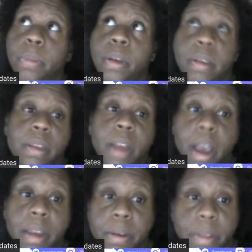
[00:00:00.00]
I
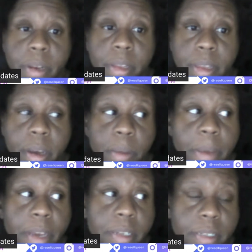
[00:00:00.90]
know they need the help. I
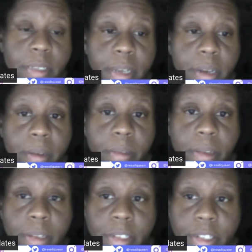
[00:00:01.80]
can just tell. I
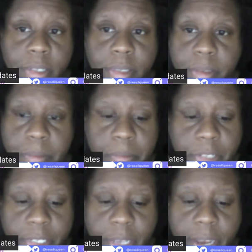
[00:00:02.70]
mean, just
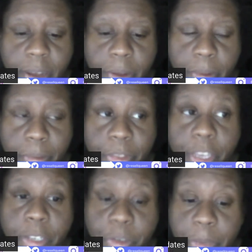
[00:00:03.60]
how
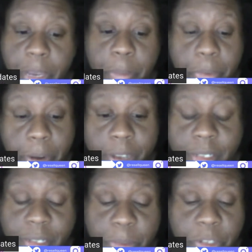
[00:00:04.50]
things are being
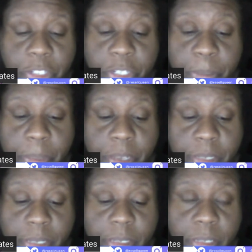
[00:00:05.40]
processed when you ship things
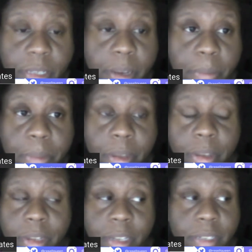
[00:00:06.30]
into them.
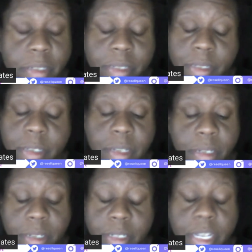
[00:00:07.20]

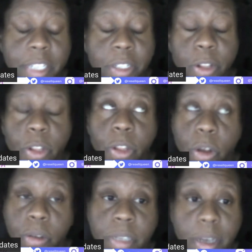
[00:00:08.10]
It takes a
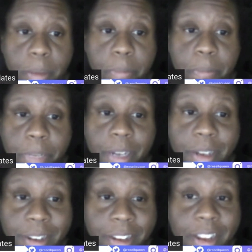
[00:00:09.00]
long time
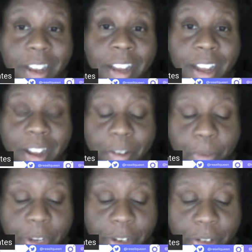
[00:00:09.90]

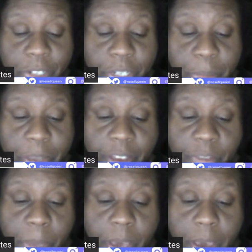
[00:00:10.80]
when you're shipping
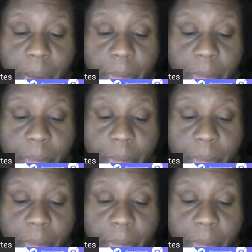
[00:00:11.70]
FBA.